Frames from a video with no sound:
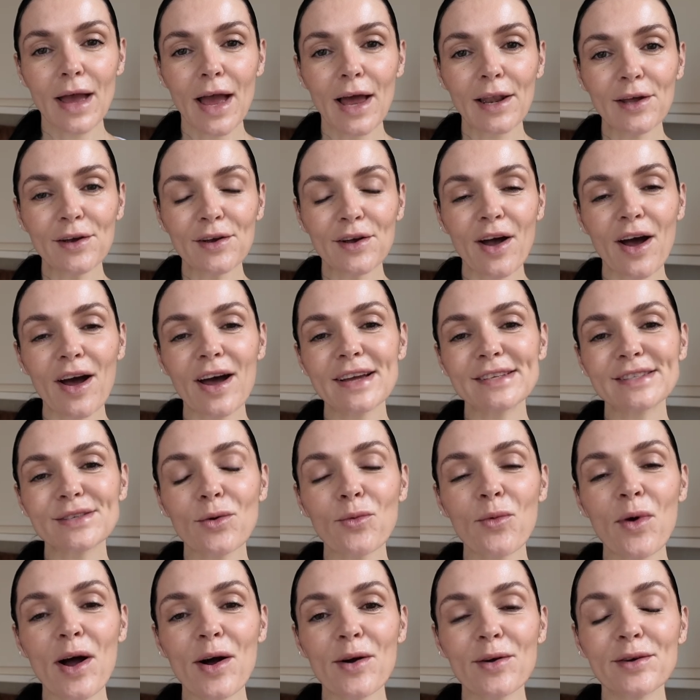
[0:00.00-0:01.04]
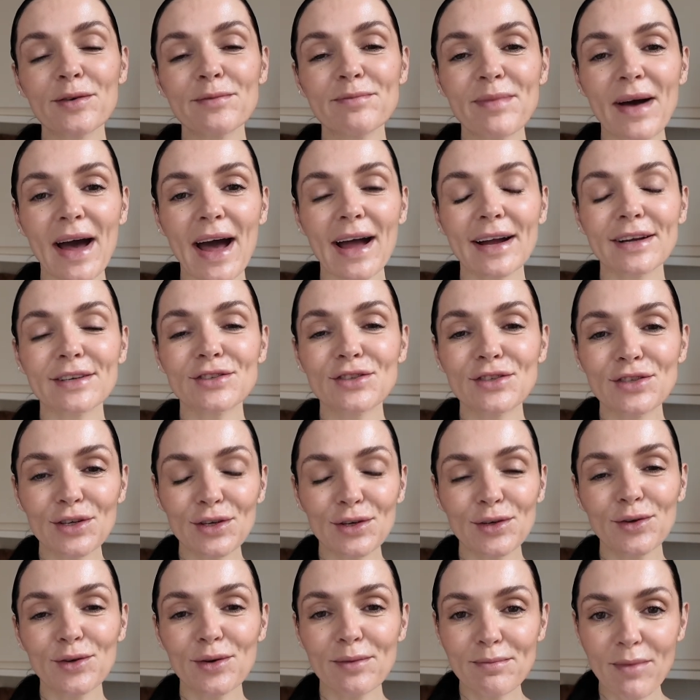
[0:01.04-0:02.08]
Hello guys, welcome back
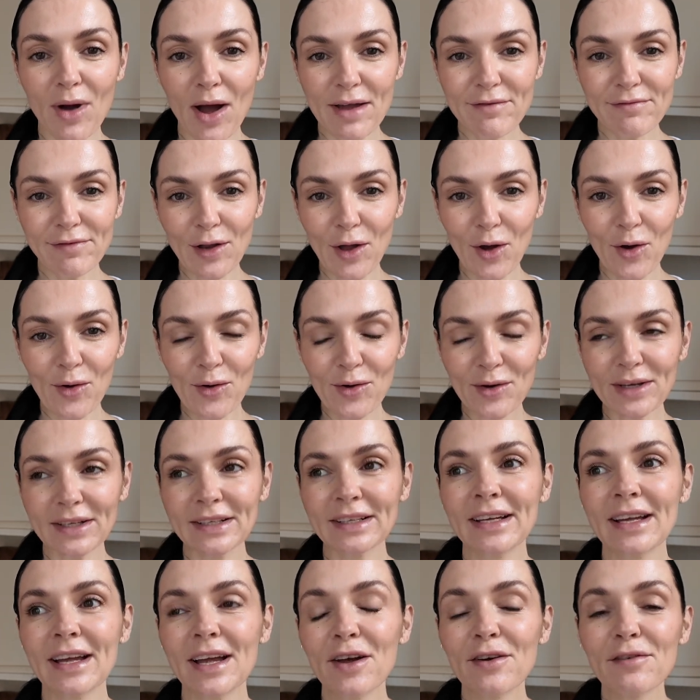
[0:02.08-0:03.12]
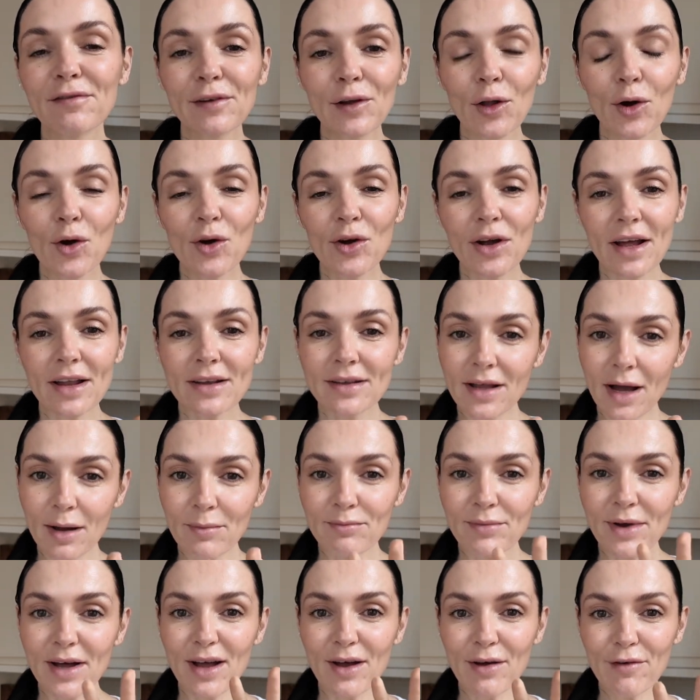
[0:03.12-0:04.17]
to my vlog
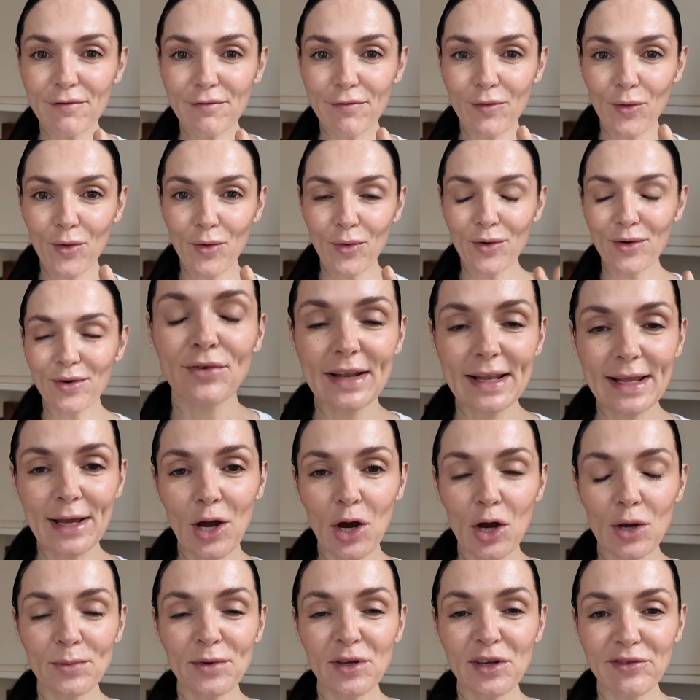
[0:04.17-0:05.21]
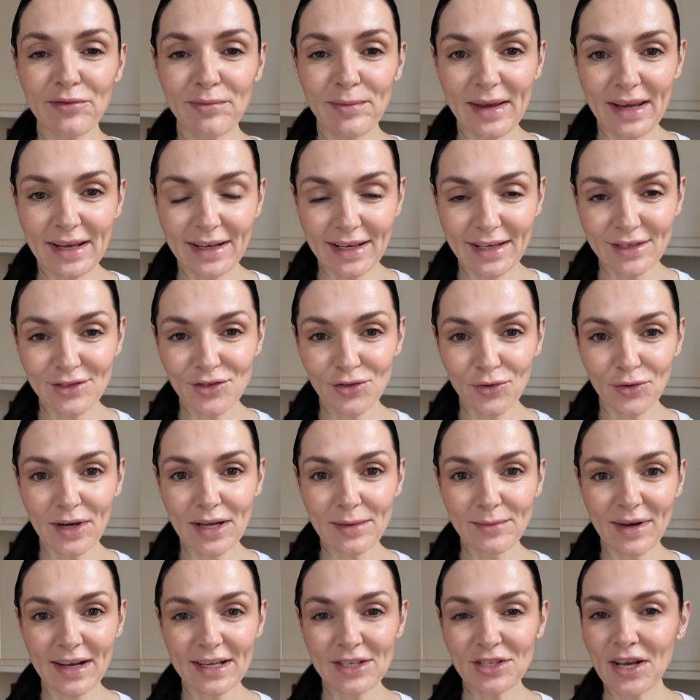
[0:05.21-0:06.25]
number 4. I really hope you've been
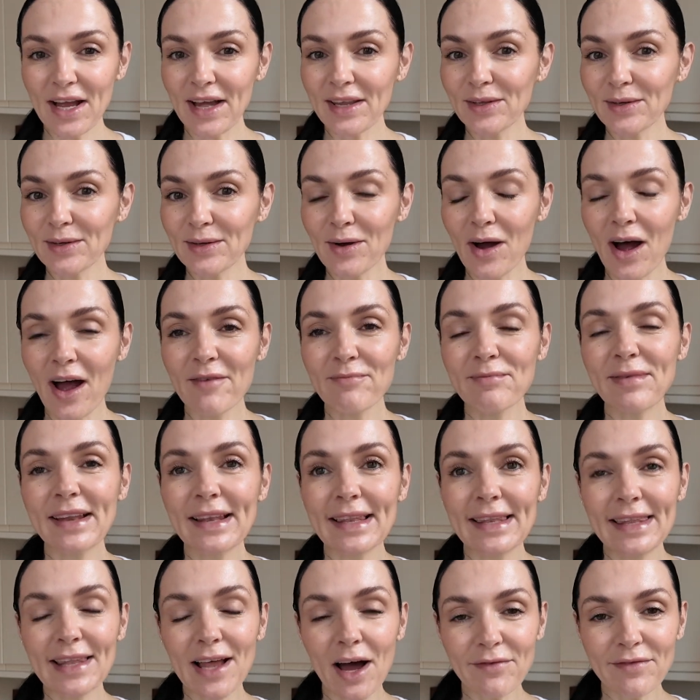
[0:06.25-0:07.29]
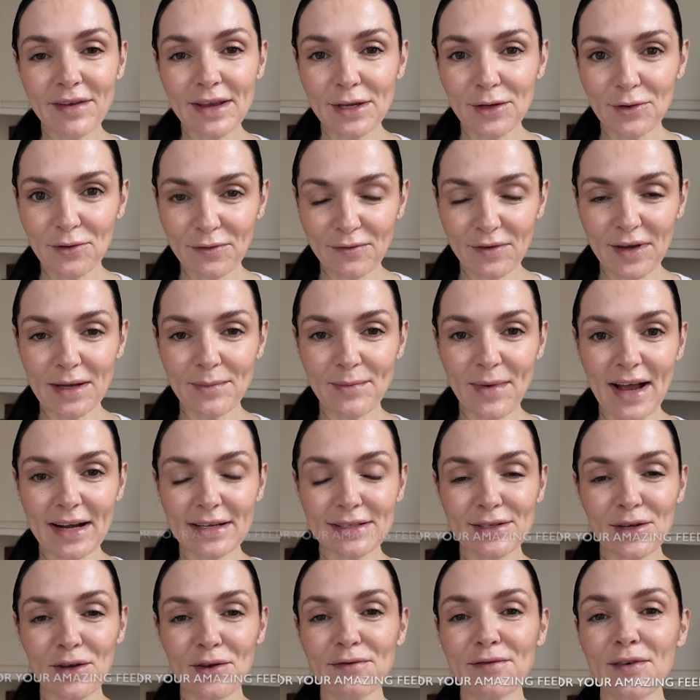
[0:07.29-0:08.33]
enjoying my channel. I've been loving your feedback
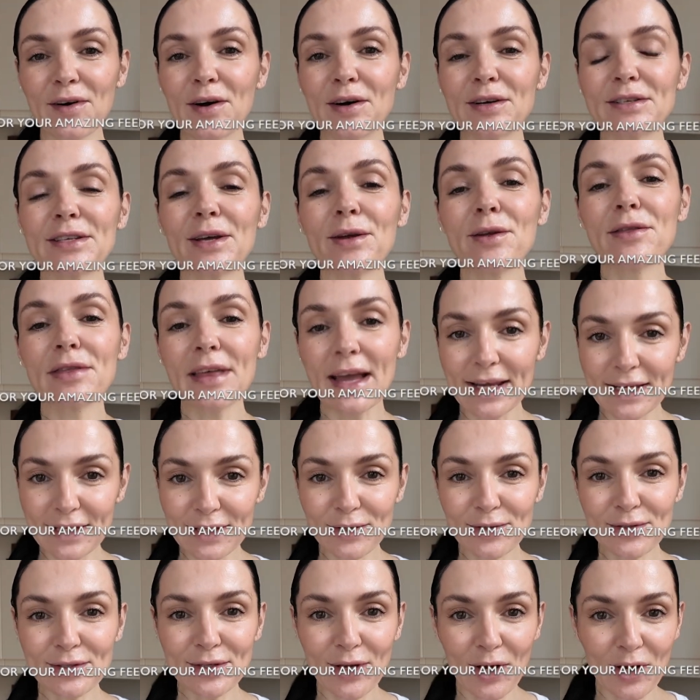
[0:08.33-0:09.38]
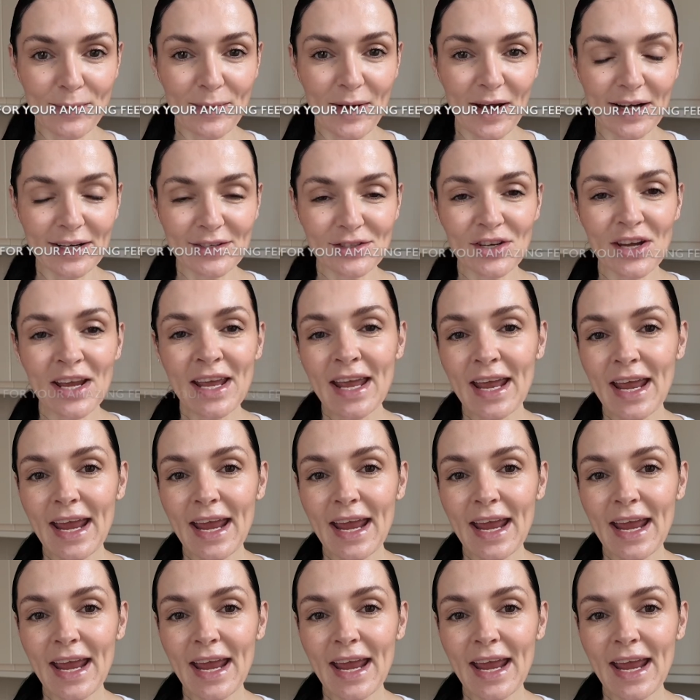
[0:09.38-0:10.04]
so far, so thank you so much.